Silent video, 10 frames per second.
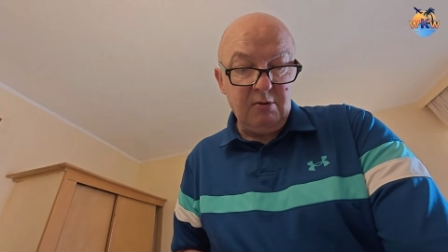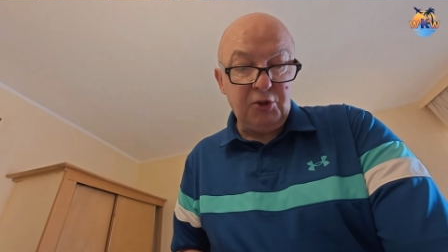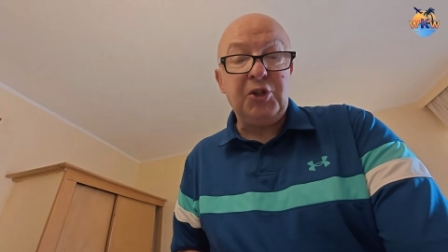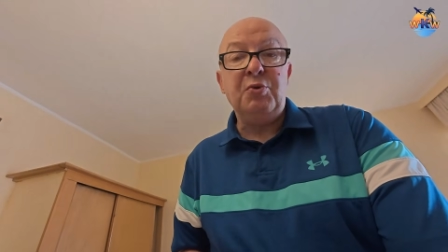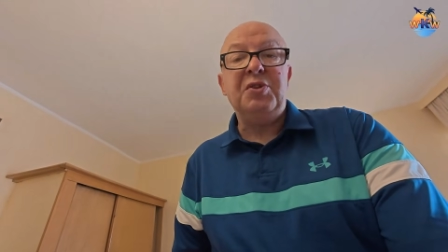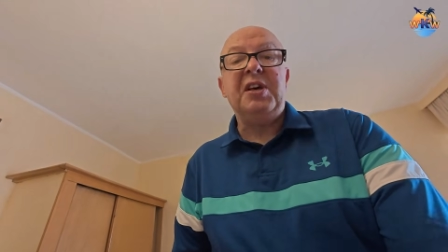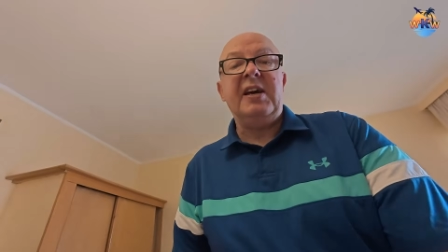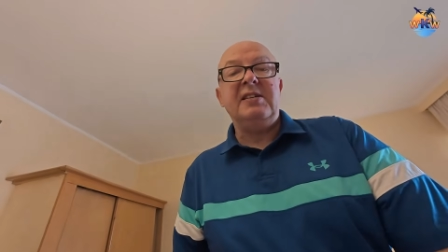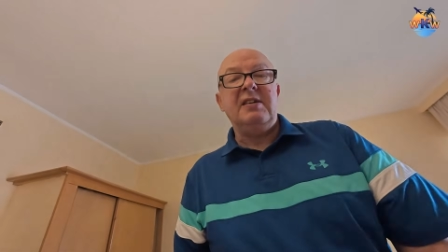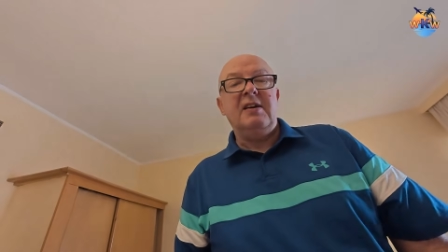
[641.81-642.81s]

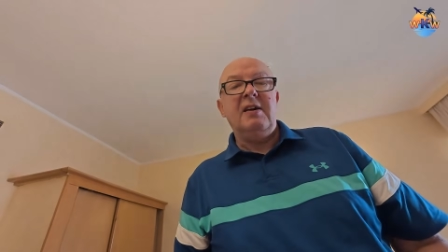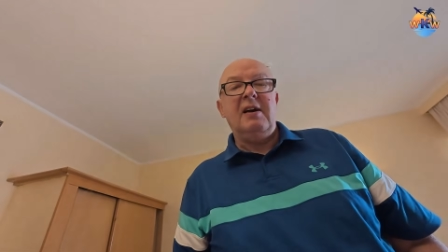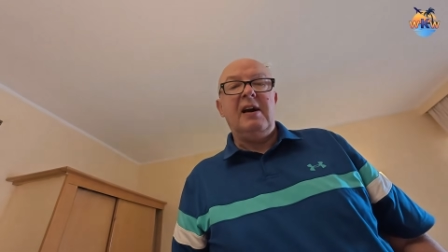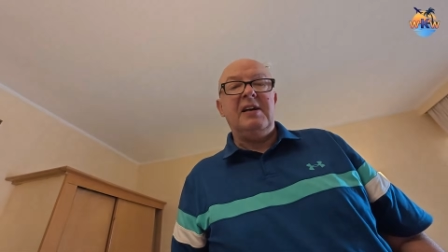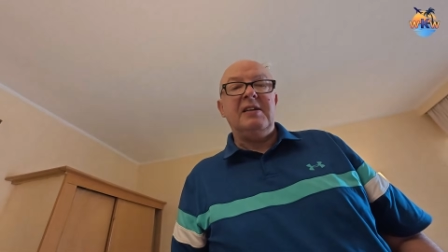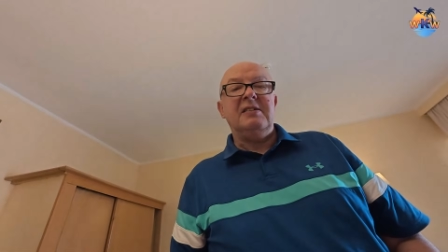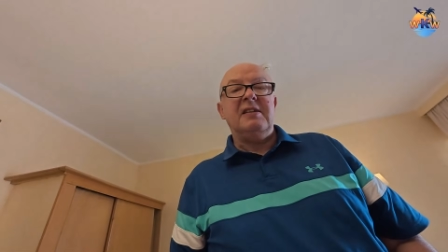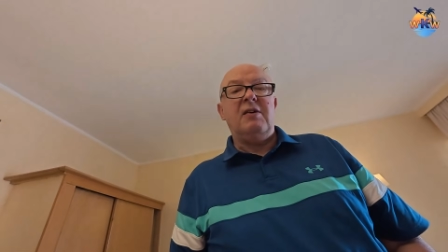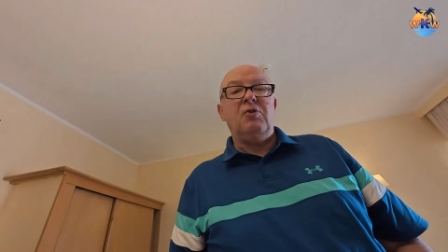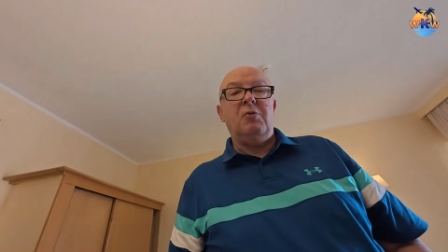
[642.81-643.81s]
2:30, and it's
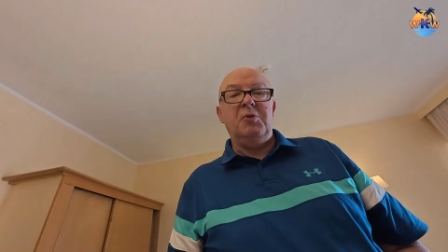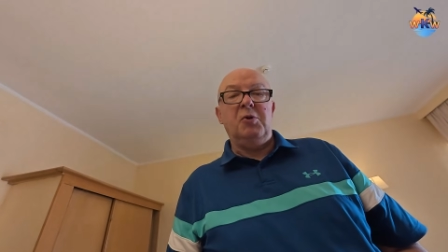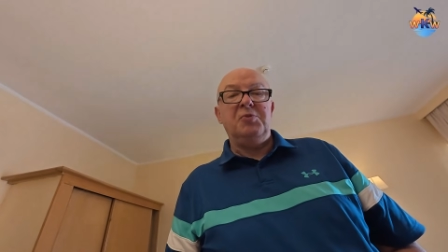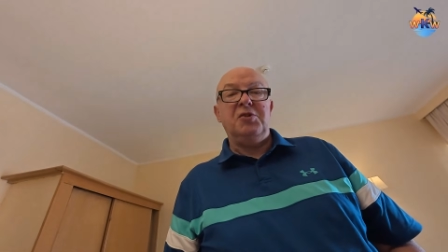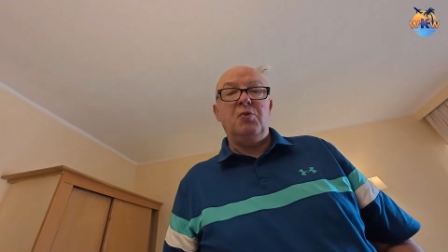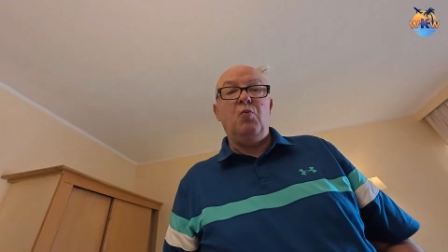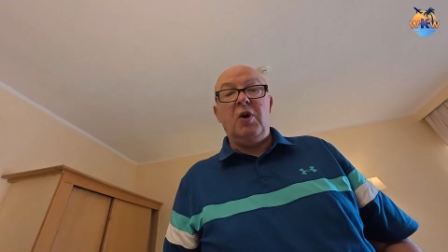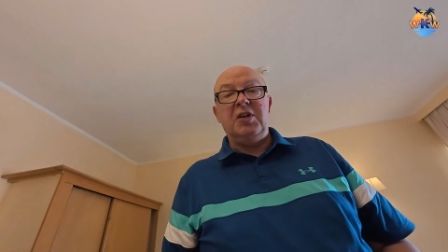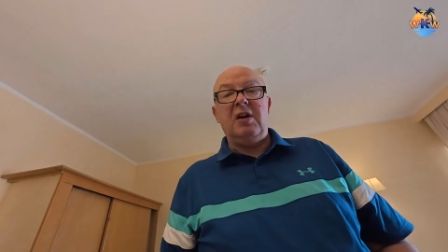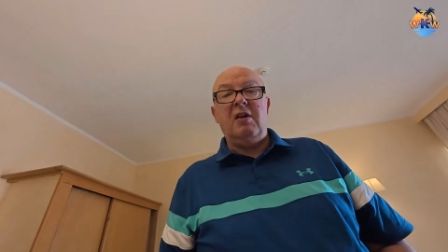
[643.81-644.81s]
now coming up to
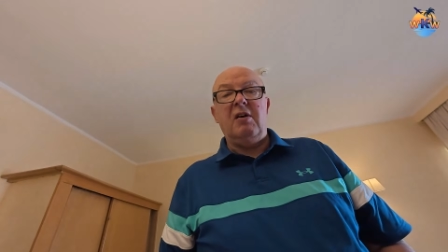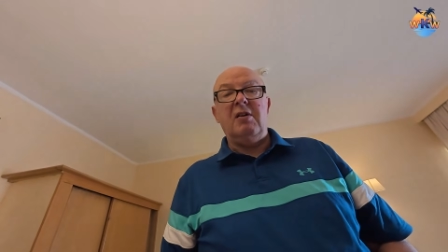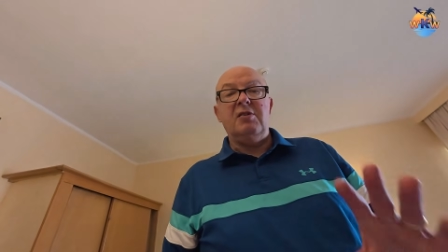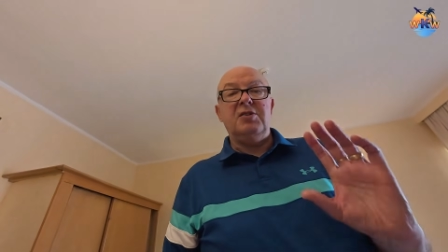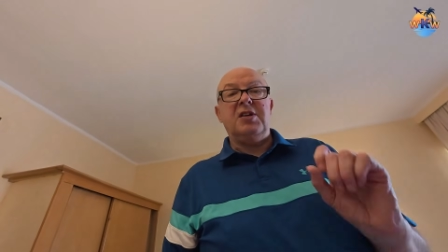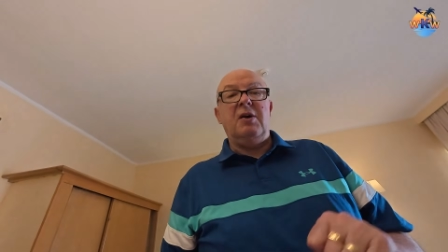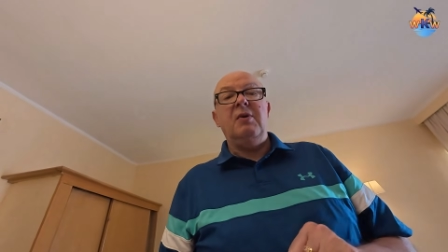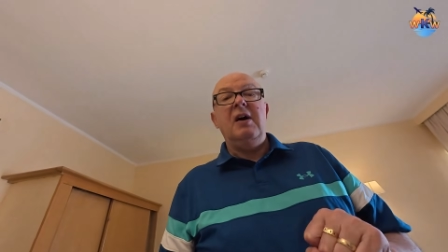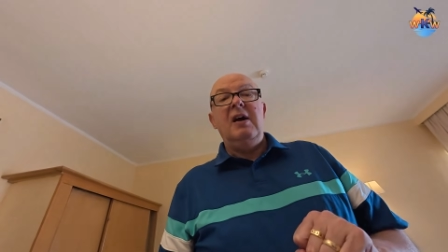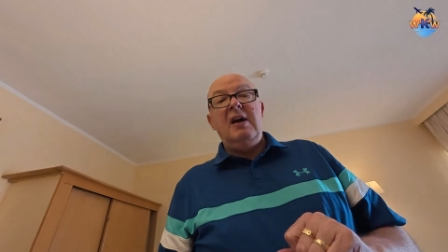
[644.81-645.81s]
1 o'clock. So
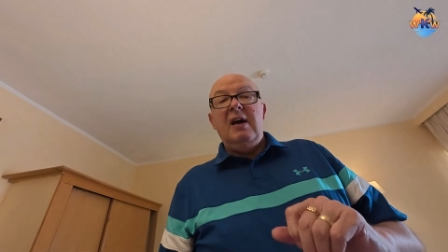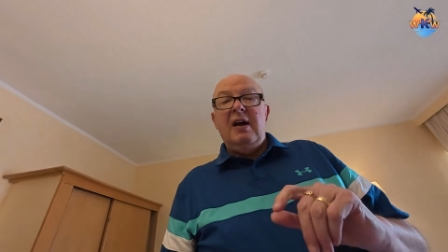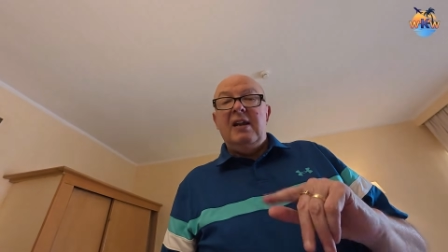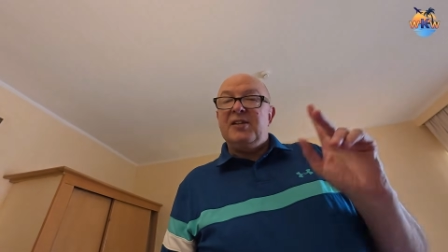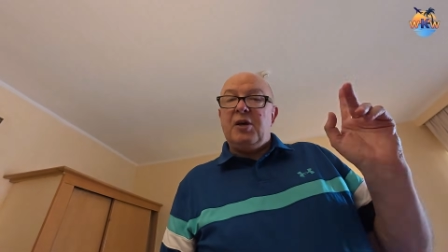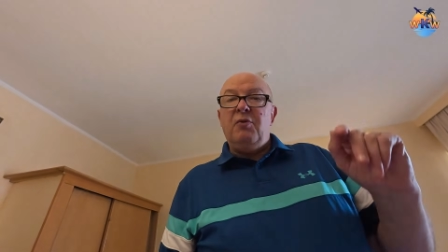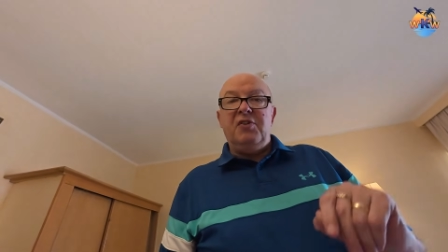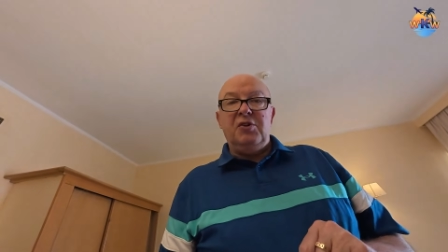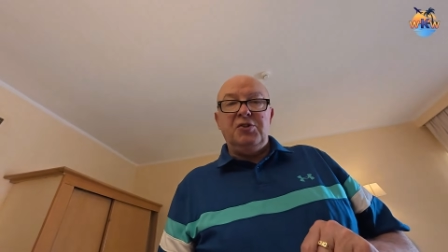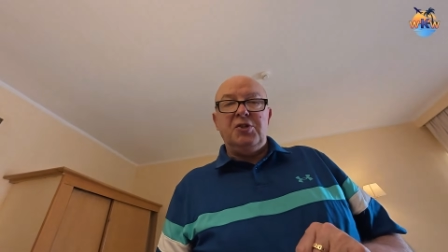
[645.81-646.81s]
let's go
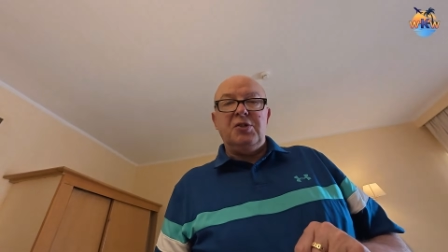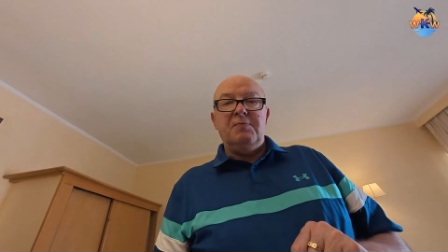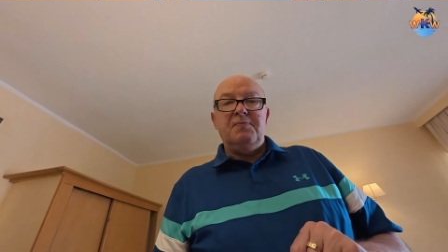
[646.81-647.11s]
for lunch.